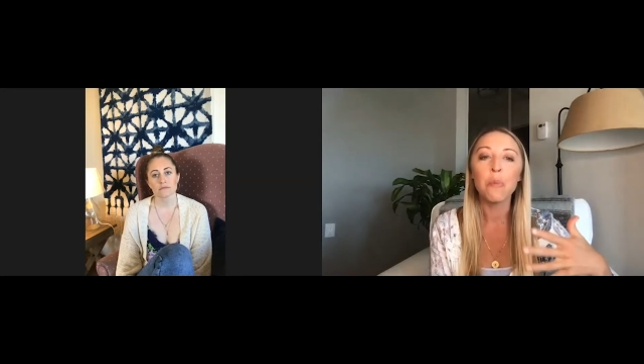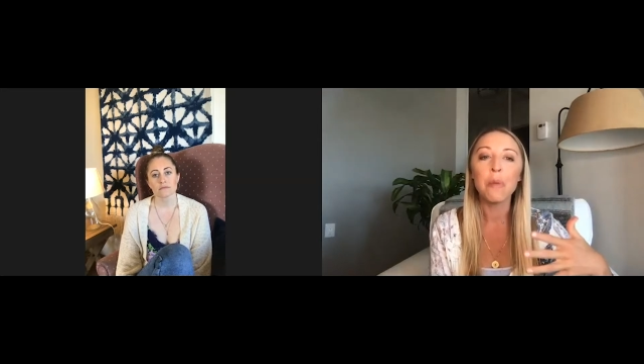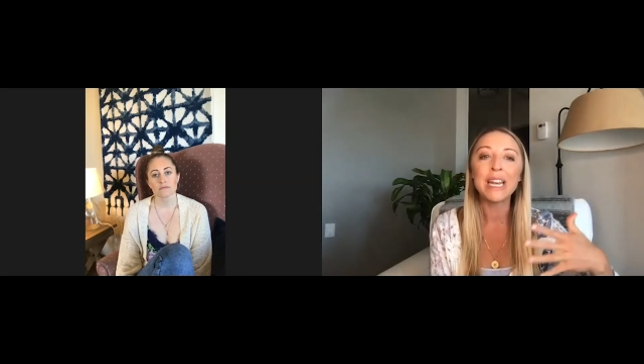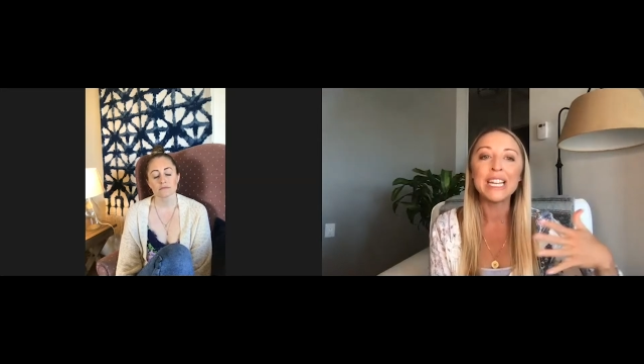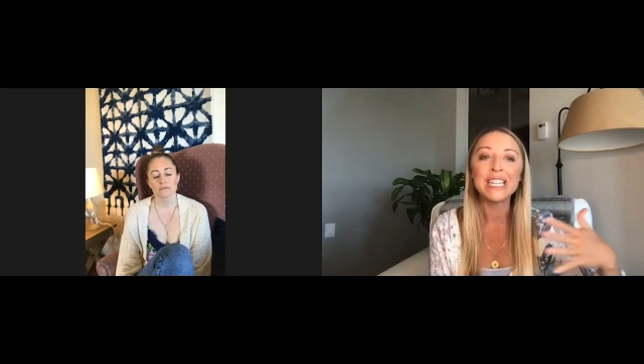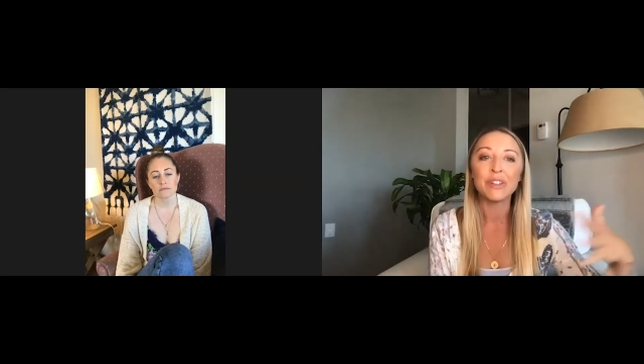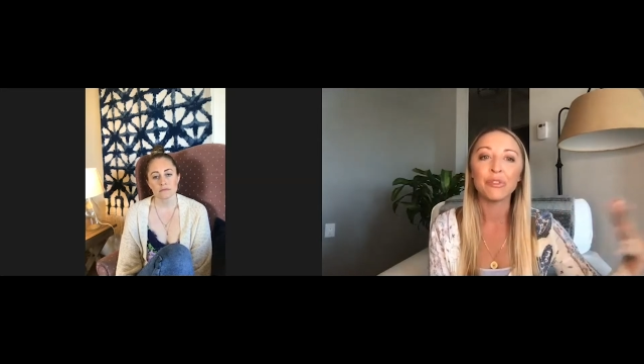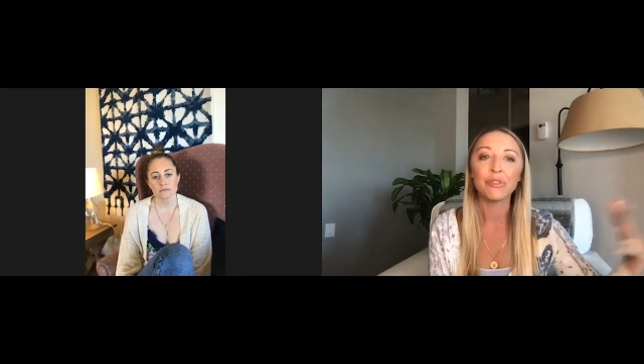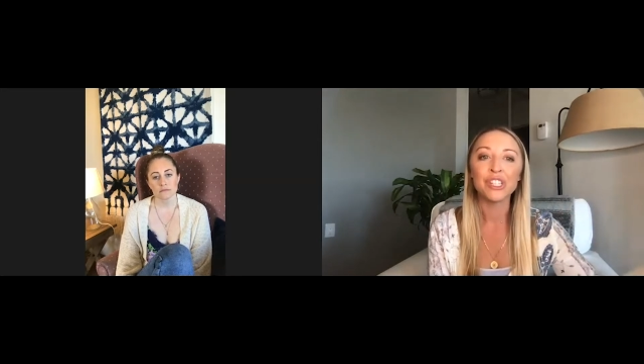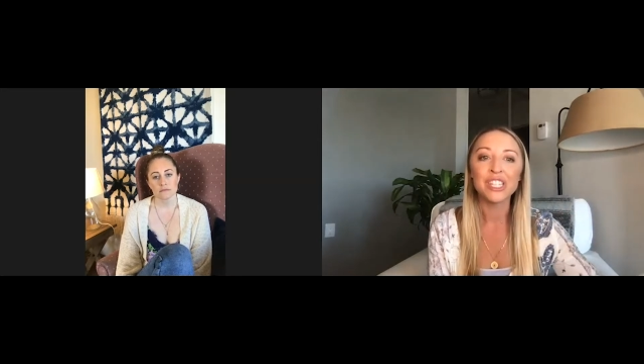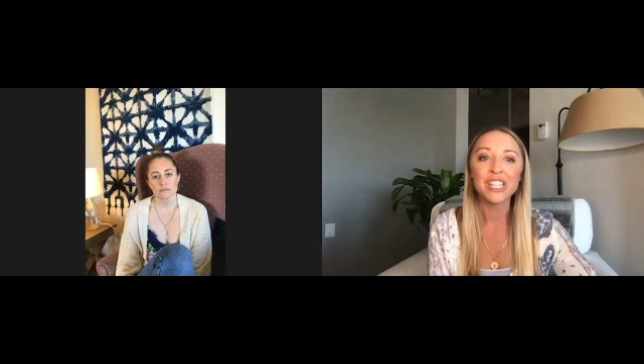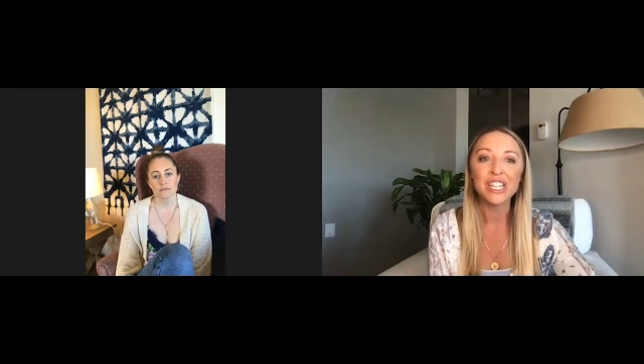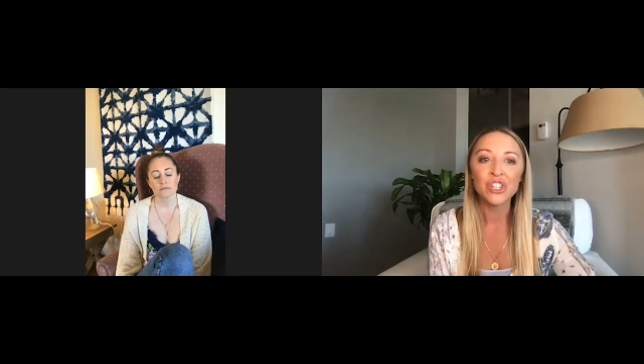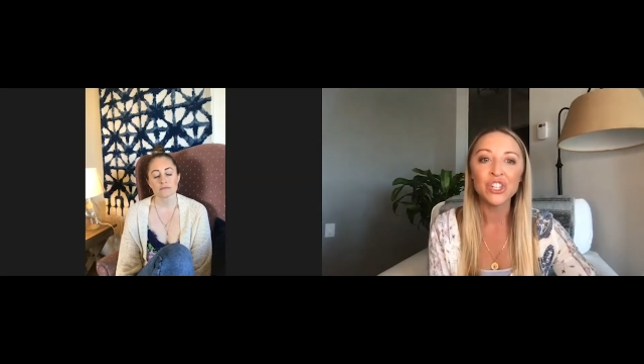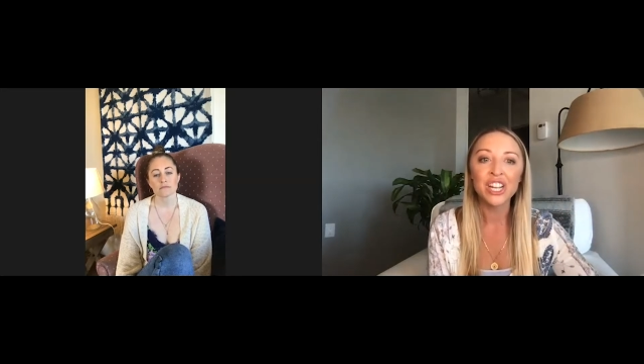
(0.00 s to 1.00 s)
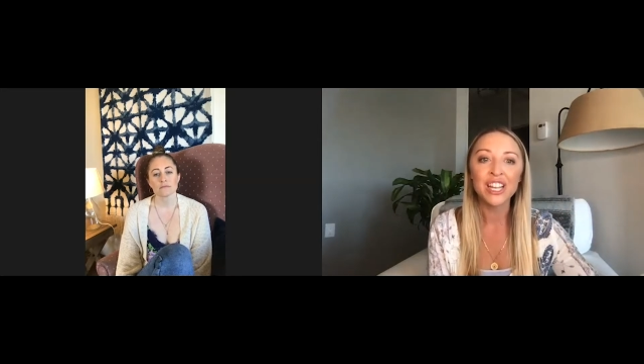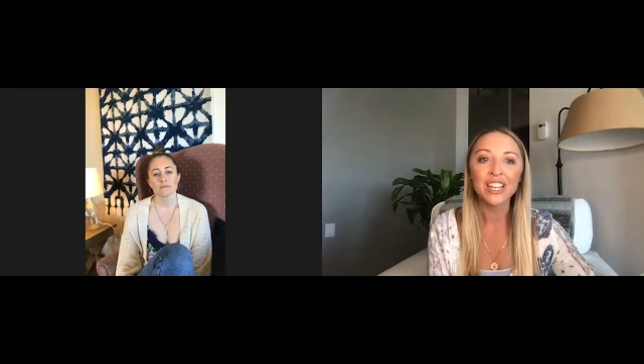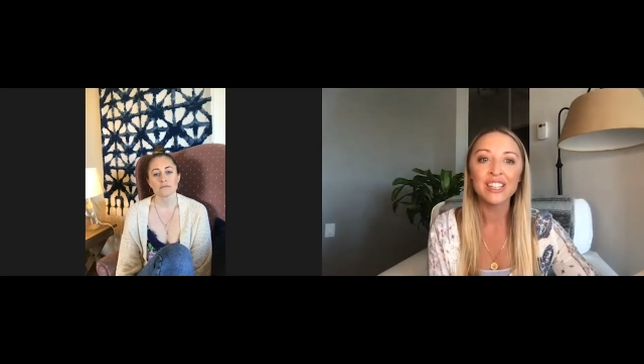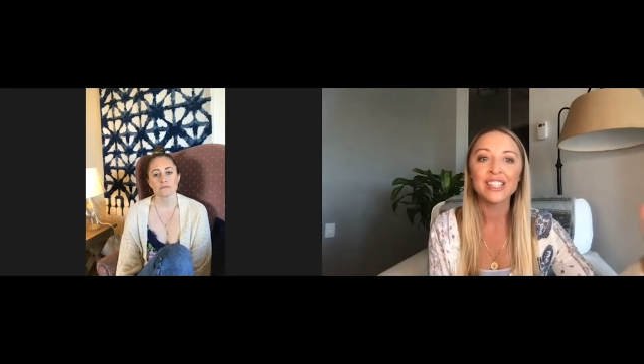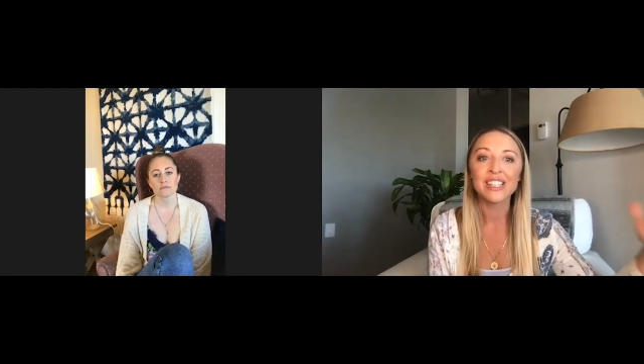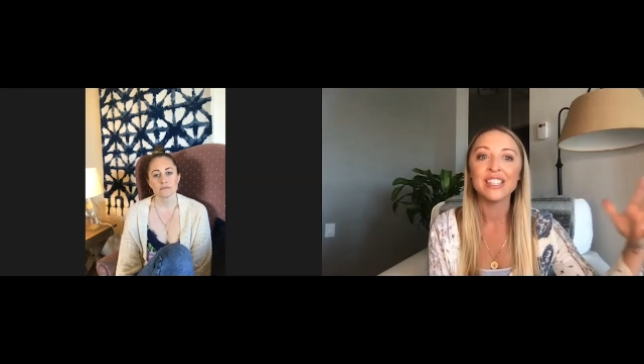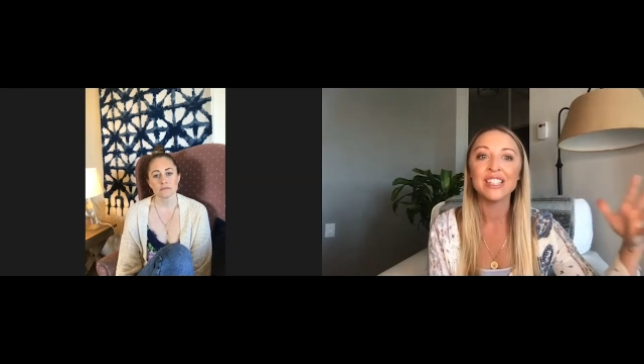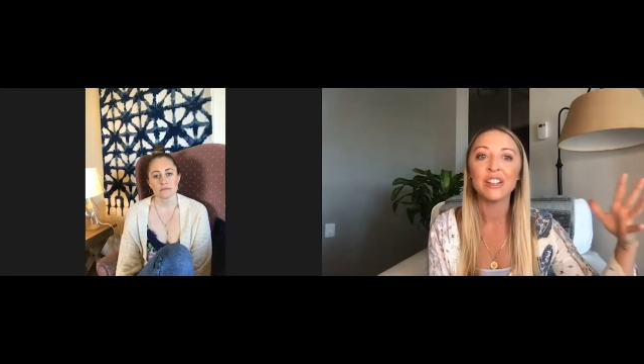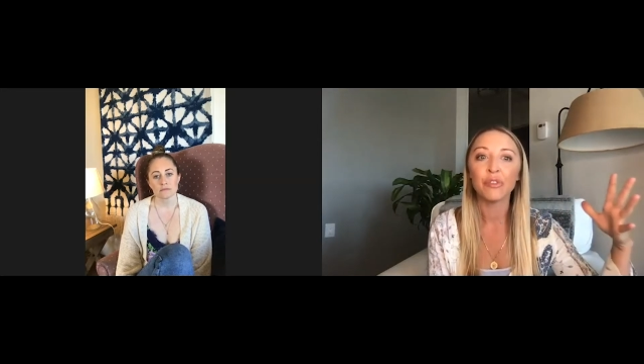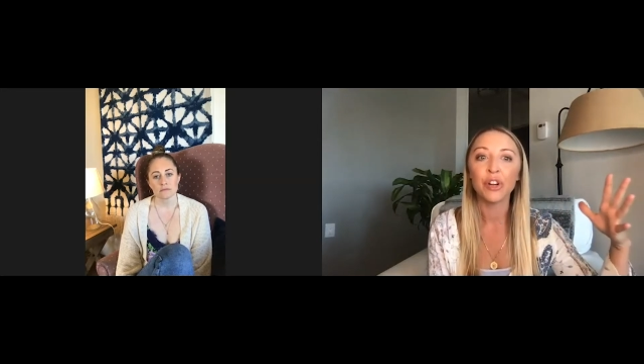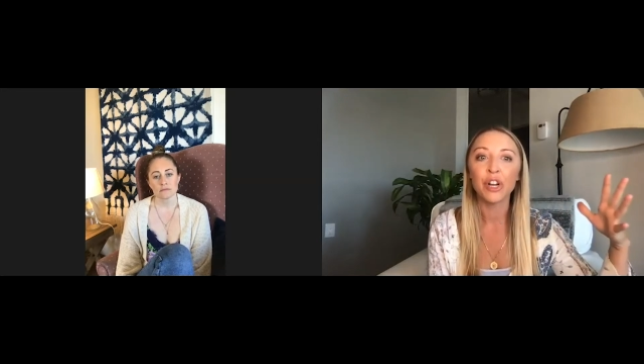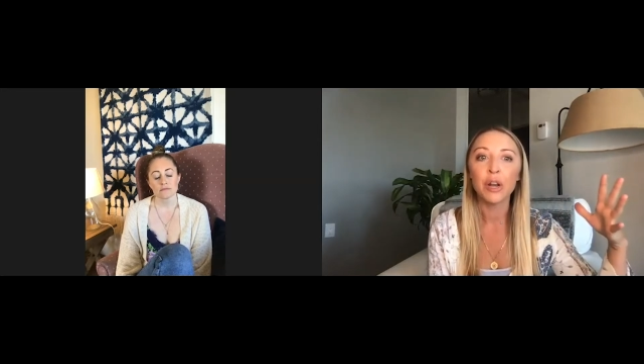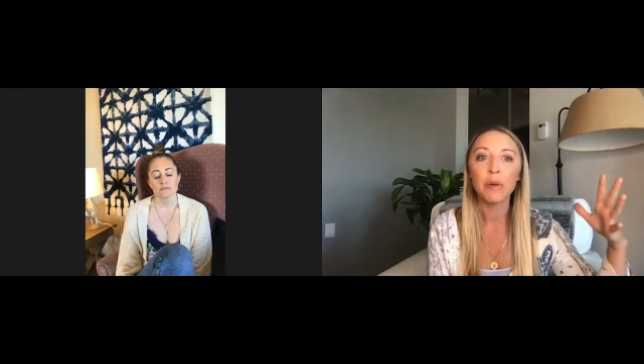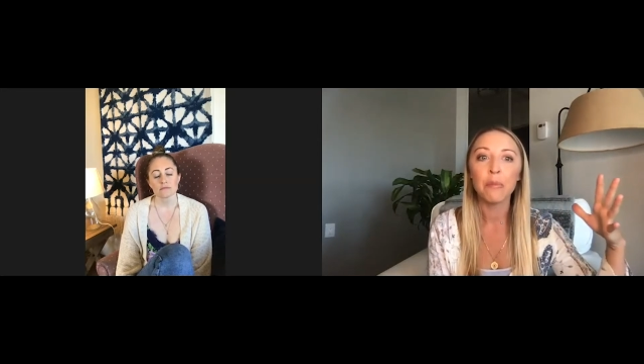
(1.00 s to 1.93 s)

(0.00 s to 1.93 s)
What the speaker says: many different teachings and different